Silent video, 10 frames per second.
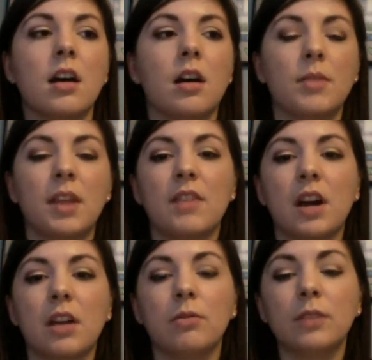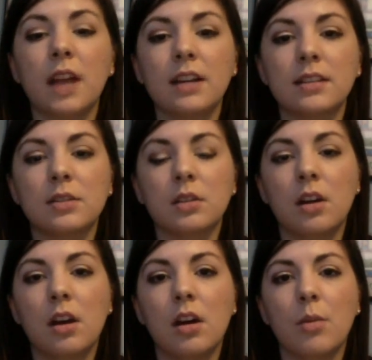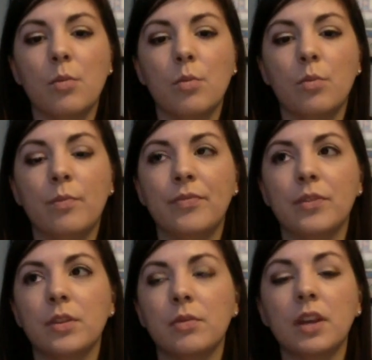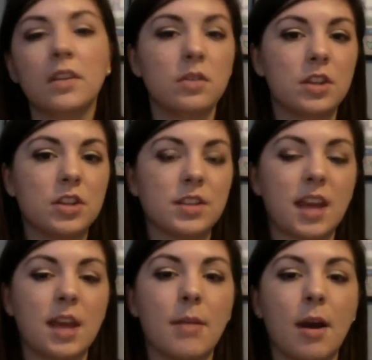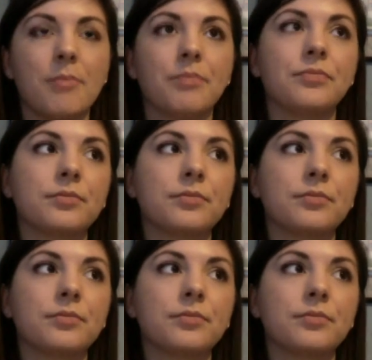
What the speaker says: They've got a Flex 2 that just came out.